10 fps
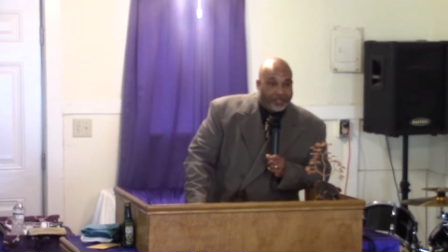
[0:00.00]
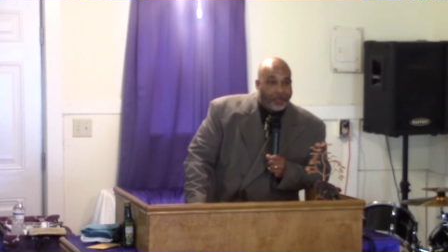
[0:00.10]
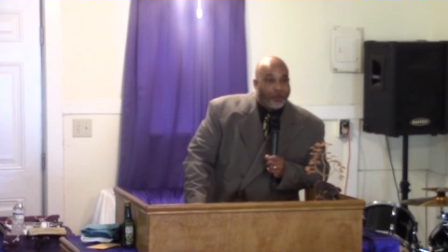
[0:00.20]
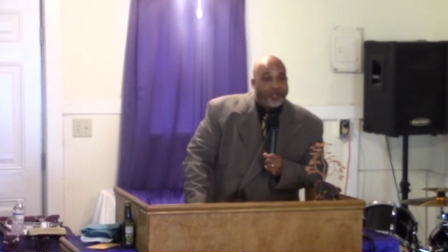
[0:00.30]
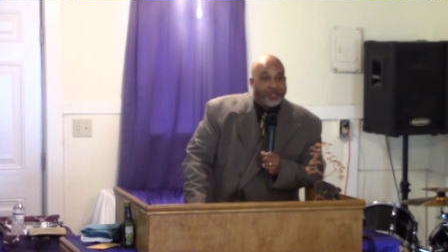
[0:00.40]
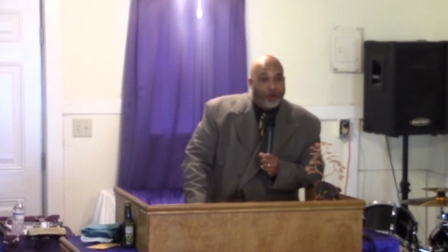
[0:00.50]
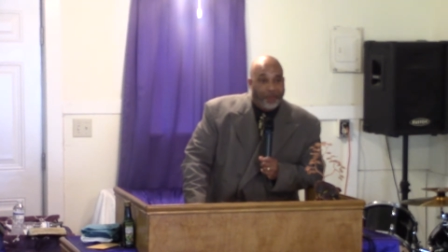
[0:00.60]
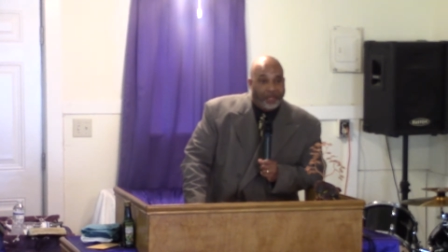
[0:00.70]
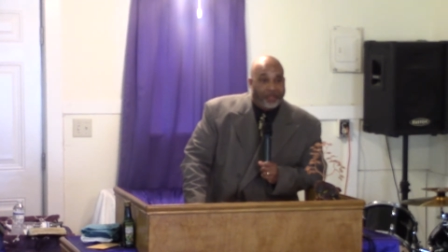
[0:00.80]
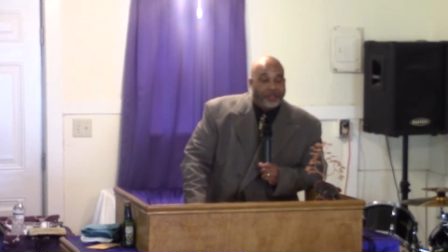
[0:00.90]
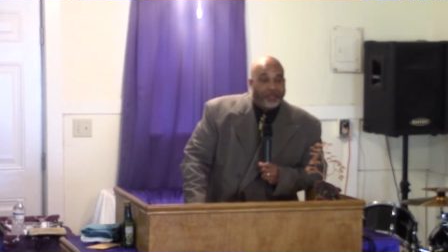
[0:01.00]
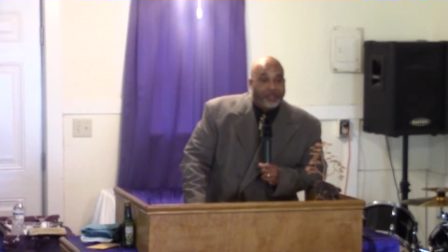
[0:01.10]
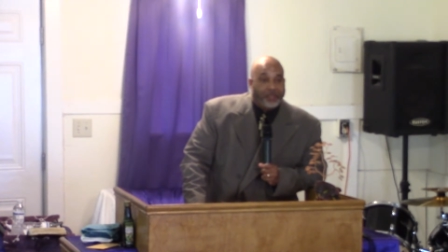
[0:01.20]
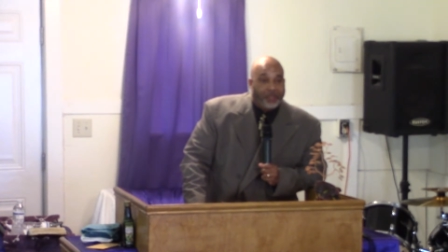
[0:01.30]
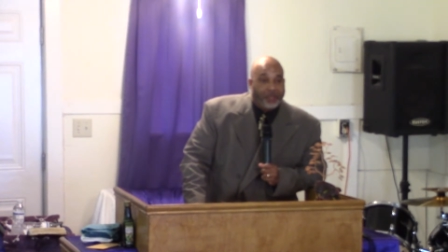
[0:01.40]
Don't Right now.
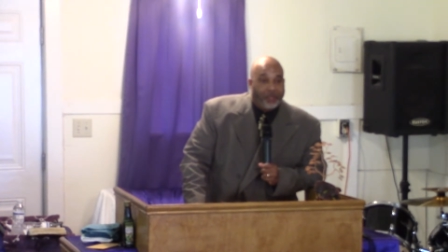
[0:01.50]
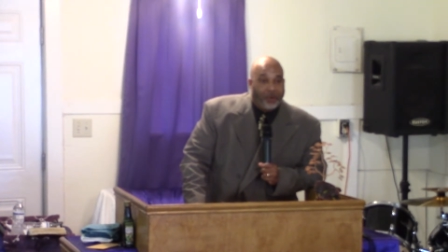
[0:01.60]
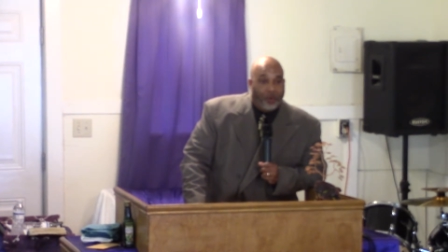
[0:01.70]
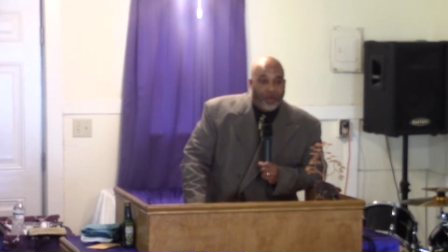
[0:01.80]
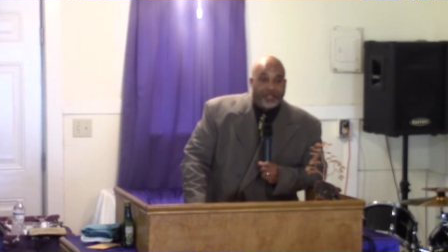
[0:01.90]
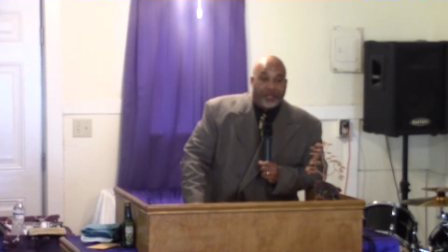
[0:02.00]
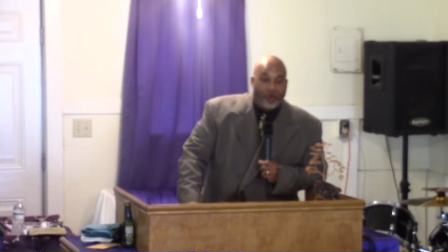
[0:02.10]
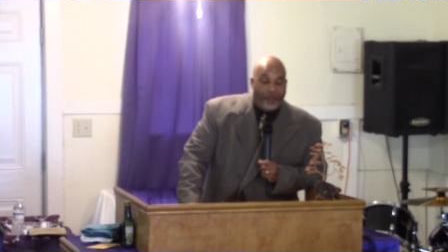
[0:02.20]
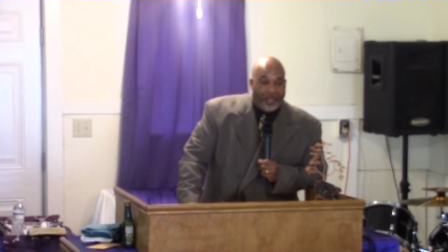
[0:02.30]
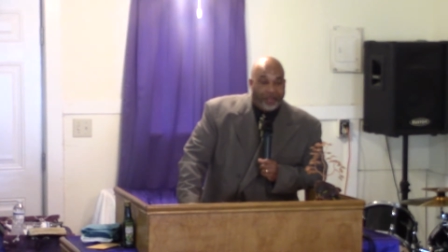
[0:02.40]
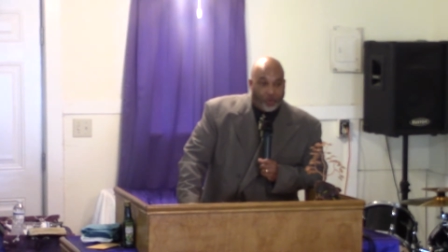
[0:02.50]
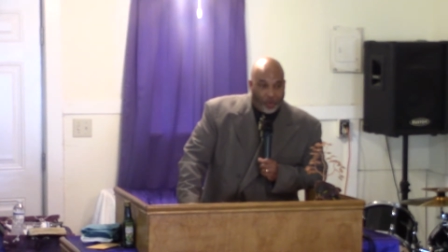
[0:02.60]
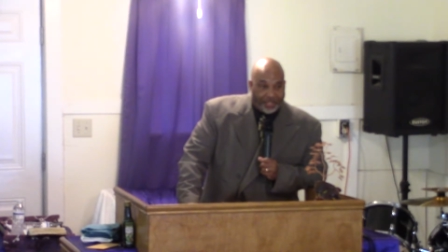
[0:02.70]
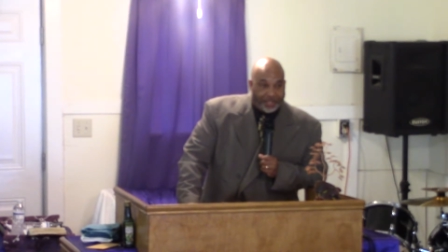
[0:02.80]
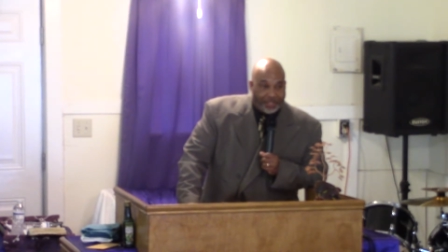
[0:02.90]
Yes, what is it going to be? Yes.
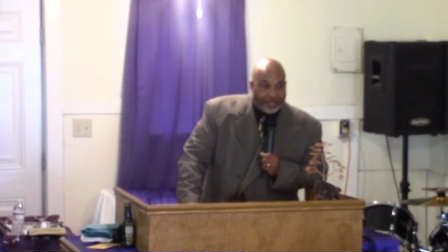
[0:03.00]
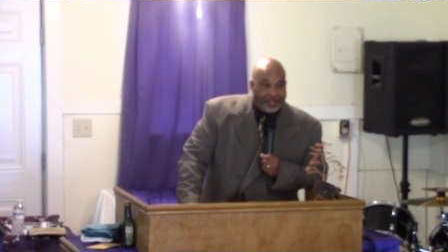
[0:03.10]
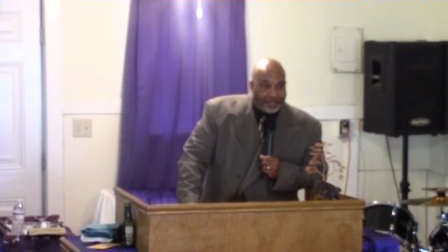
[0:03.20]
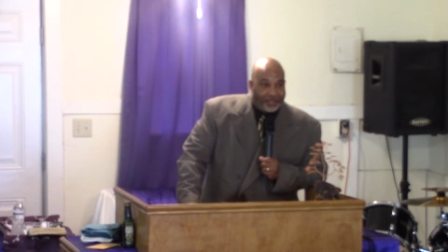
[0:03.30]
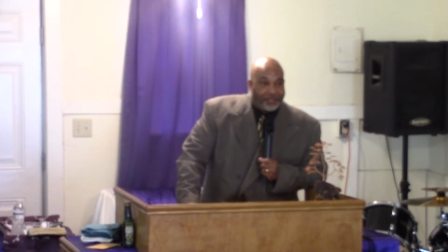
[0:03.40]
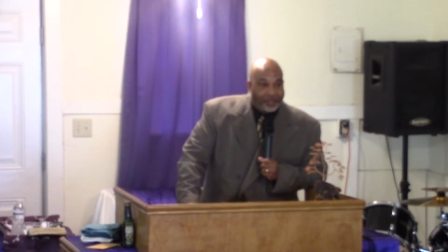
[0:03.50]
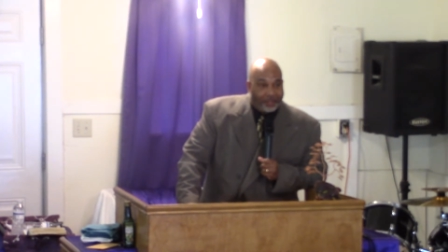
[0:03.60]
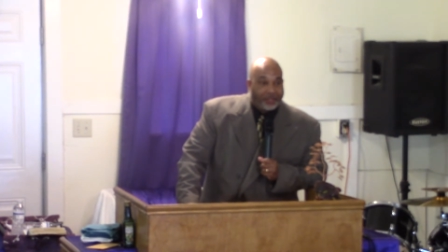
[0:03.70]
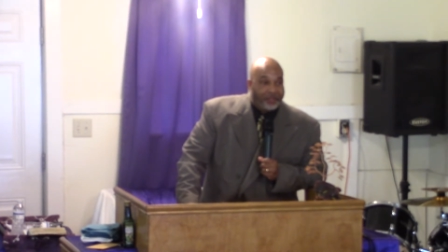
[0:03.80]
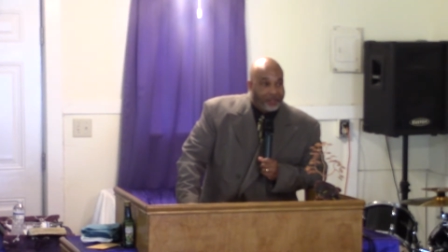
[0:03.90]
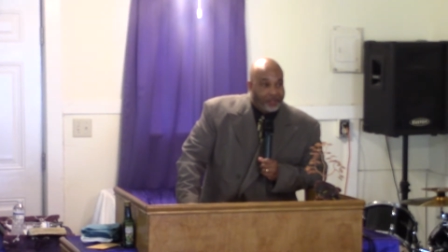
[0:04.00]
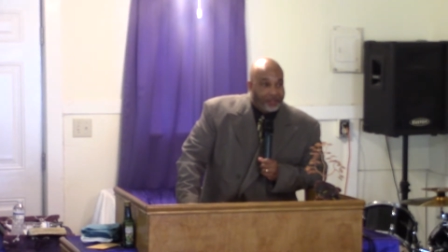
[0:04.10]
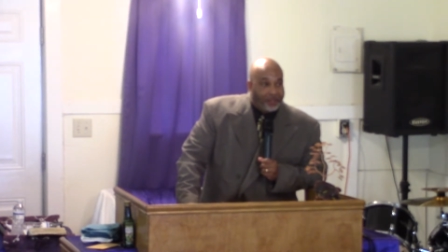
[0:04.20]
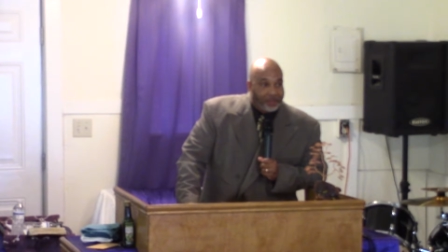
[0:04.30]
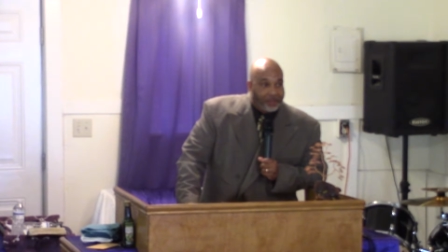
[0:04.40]
Christians. Yes.
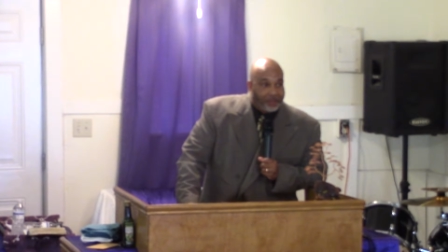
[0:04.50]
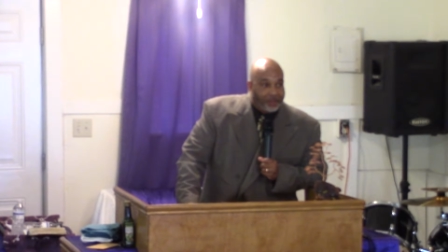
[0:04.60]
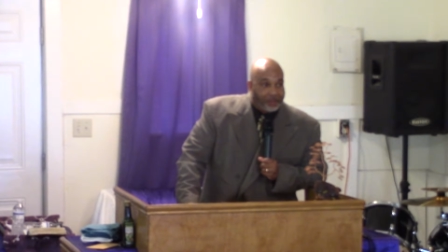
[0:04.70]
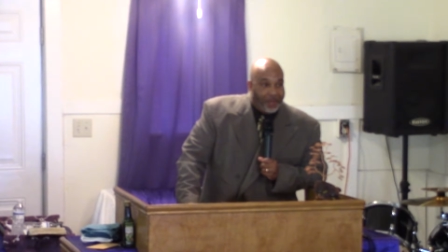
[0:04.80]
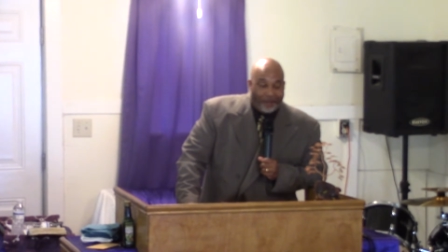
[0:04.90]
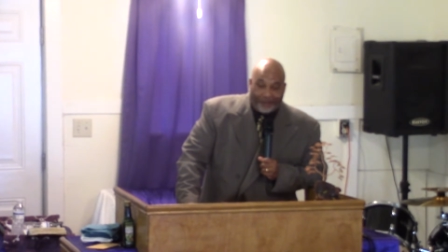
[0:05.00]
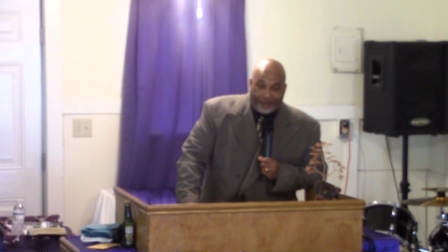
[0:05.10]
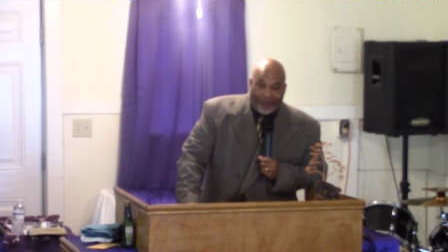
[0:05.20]
Come on, come on.